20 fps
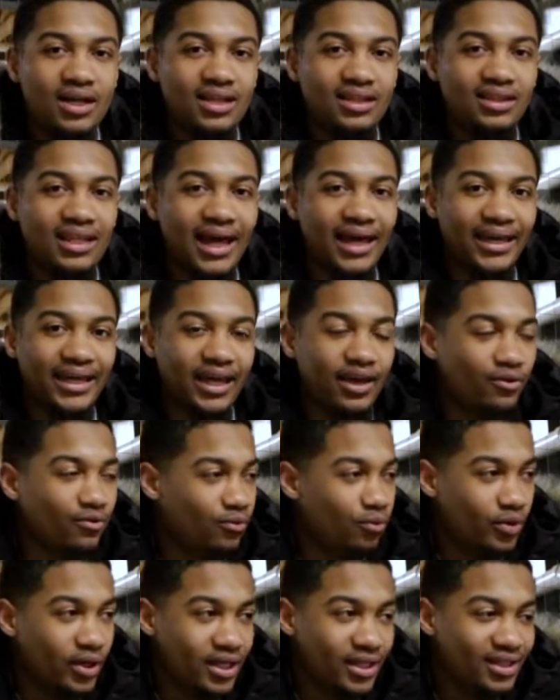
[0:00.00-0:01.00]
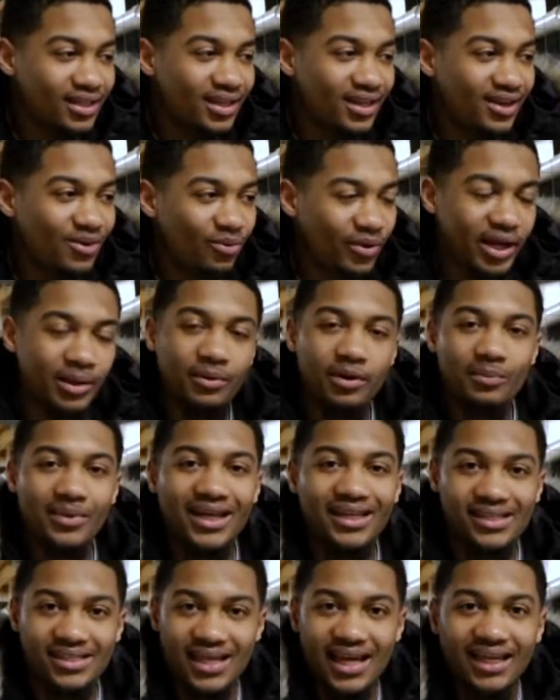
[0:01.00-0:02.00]
Like, if we were able to
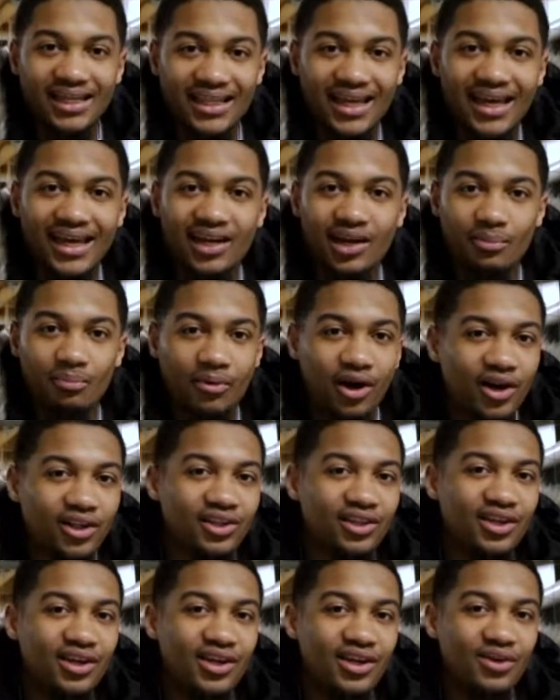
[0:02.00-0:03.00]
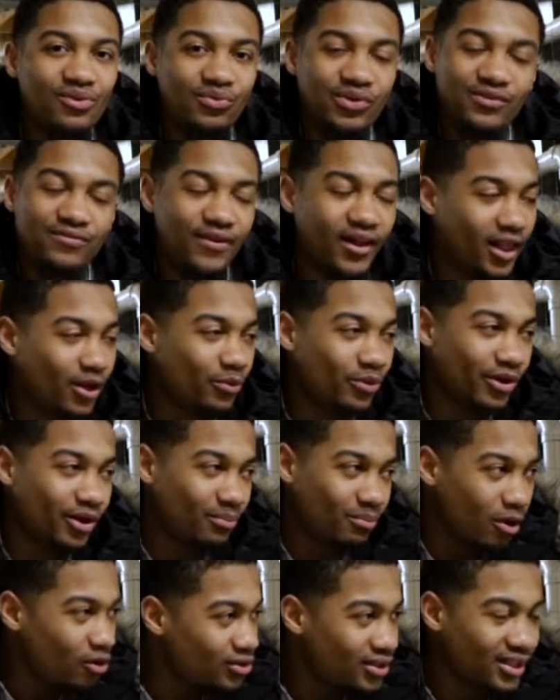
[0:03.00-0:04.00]
make 10K in a month, we felt like we were
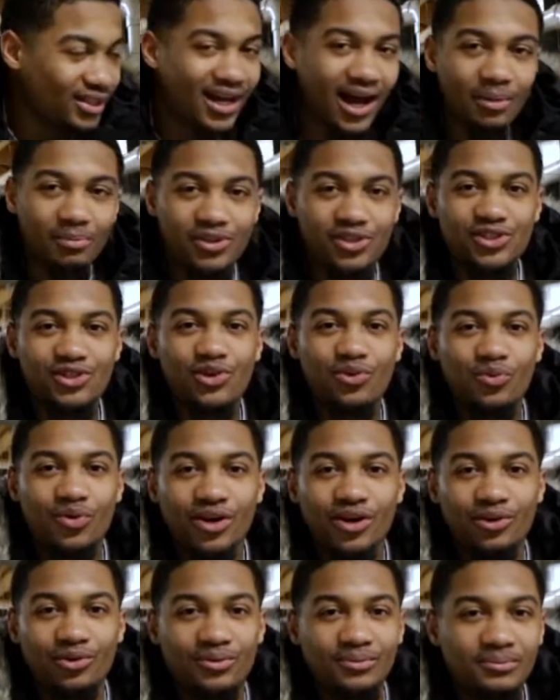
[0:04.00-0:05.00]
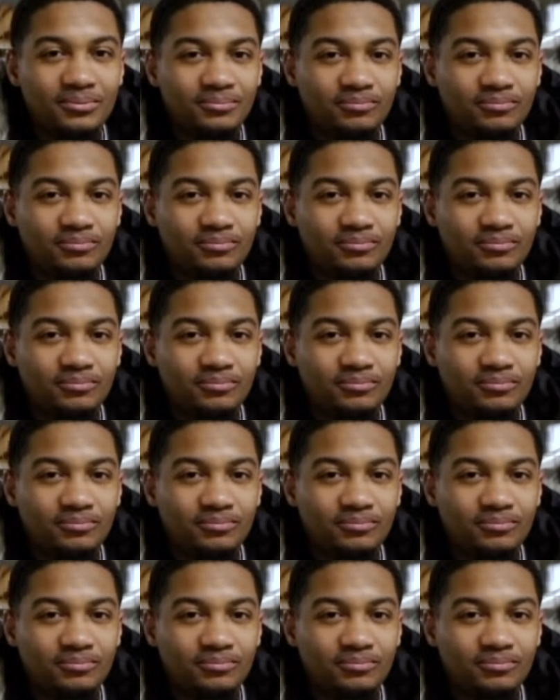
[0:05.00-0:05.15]
most accomplished in the world.